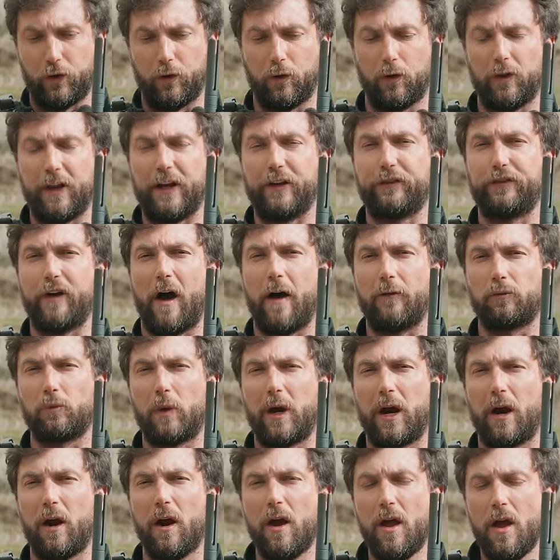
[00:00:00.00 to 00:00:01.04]
Neuralink
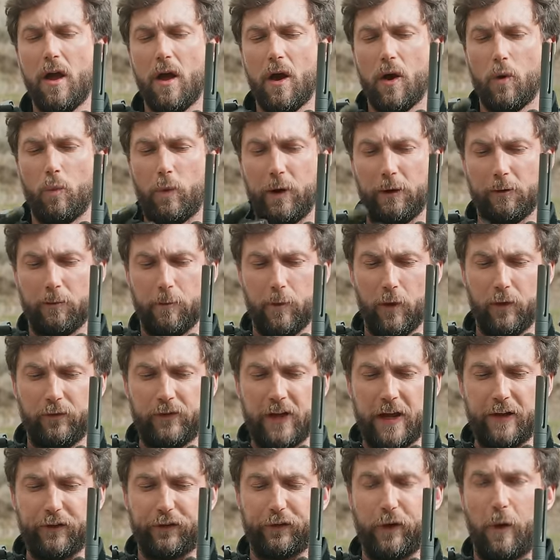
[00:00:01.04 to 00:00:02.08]
software. We
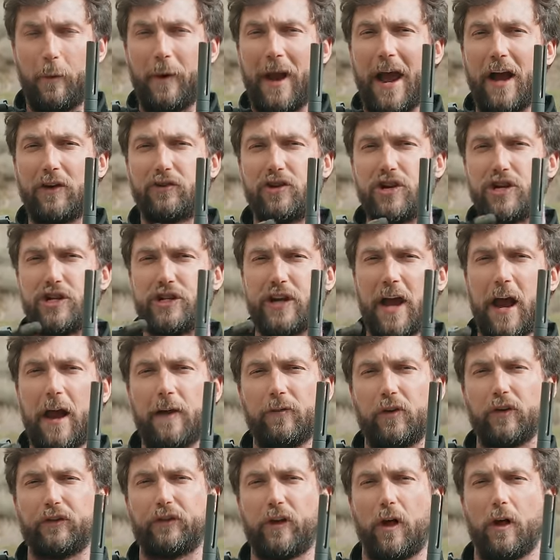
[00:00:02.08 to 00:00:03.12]
removed it, so we actually
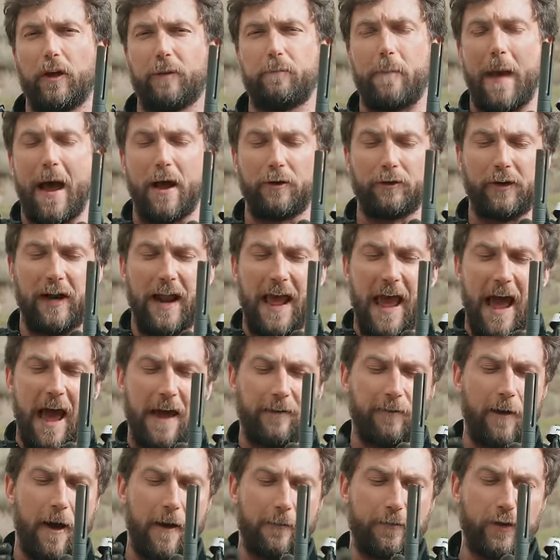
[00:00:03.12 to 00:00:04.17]
shaved a solid pound and a
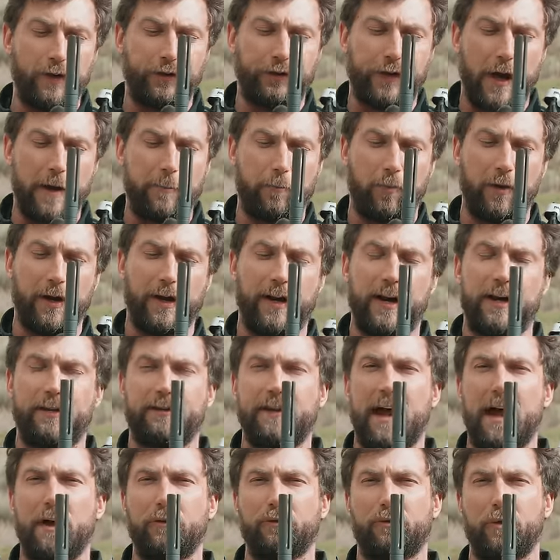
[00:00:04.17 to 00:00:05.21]
half off this gun, bringing it
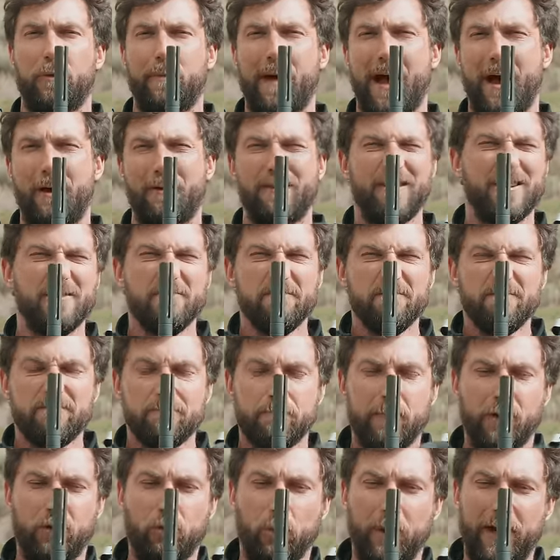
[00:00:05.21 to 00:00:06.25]
down to about
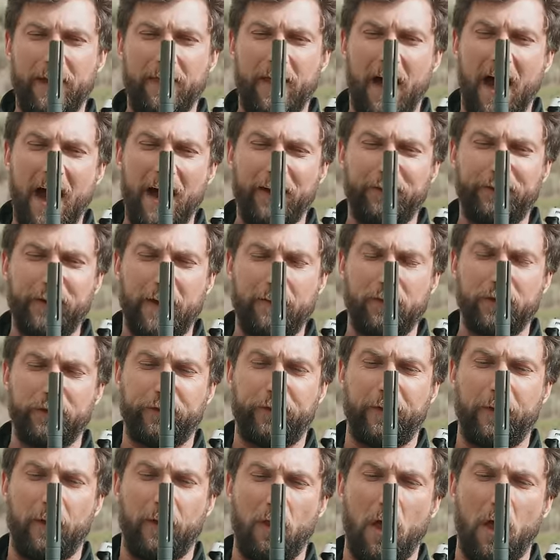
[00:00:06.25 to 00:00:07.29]
between the high
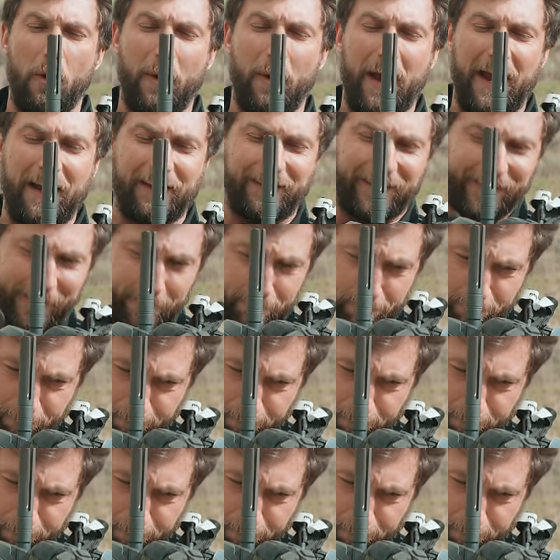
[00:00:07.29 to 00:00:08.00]
sevens and the low eights.